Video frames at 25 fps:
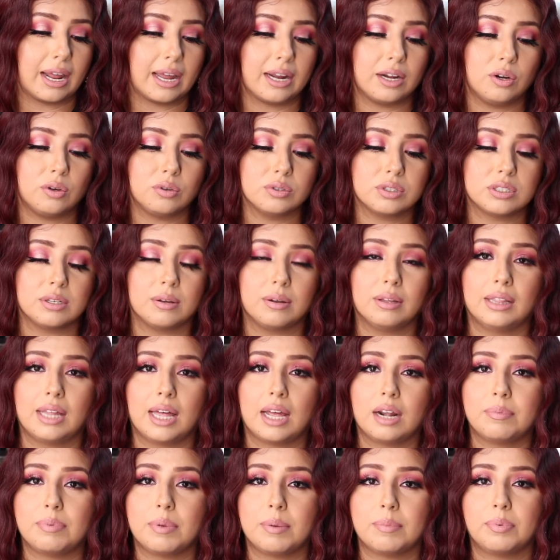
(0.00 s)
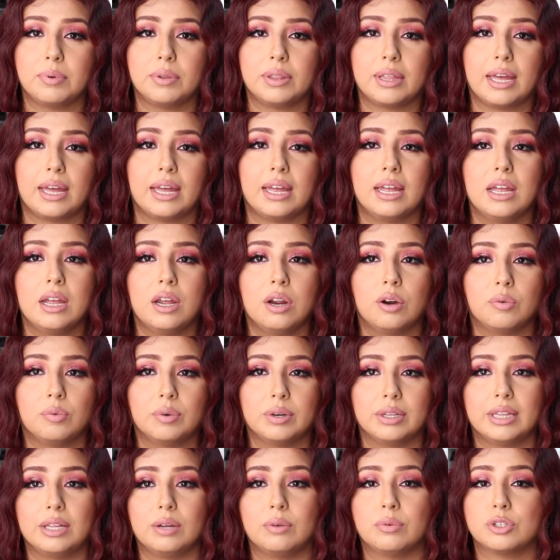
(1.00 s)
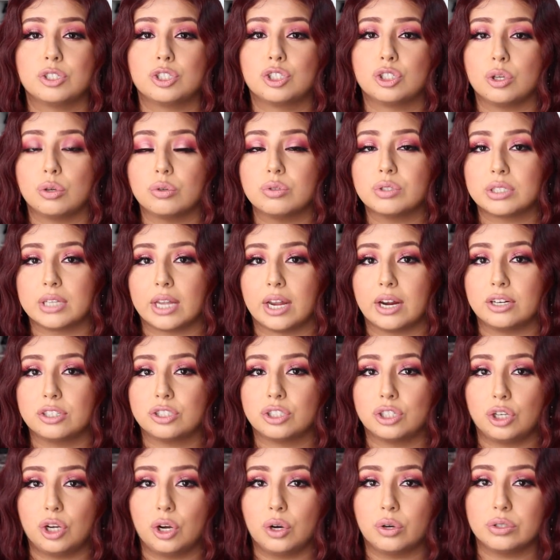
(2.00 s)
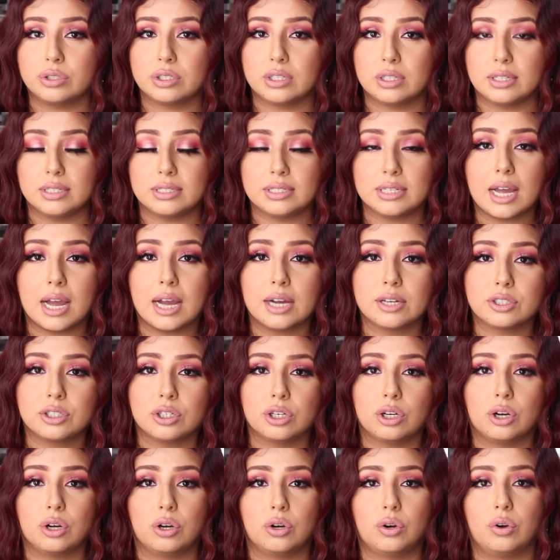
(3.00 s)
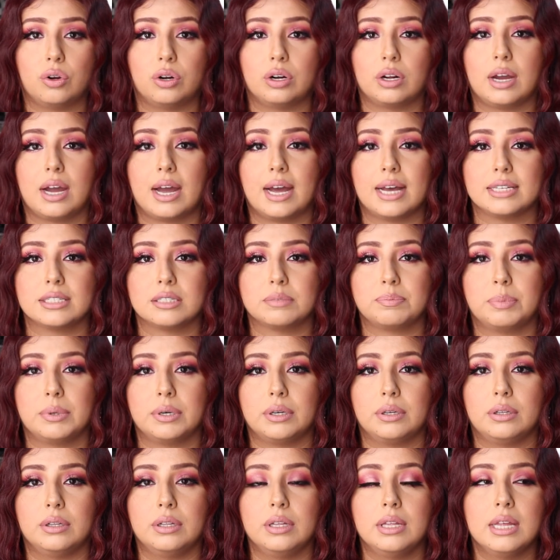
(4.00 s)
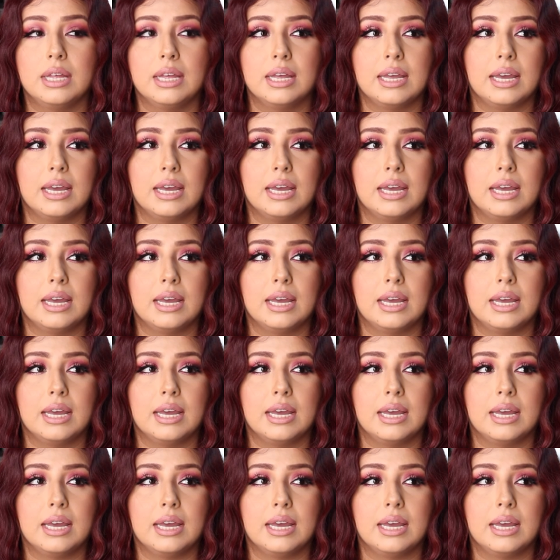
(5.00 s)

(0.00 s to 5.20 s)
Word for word: I know a lot of people that really were so scared to go to the doctor or go to a hospital.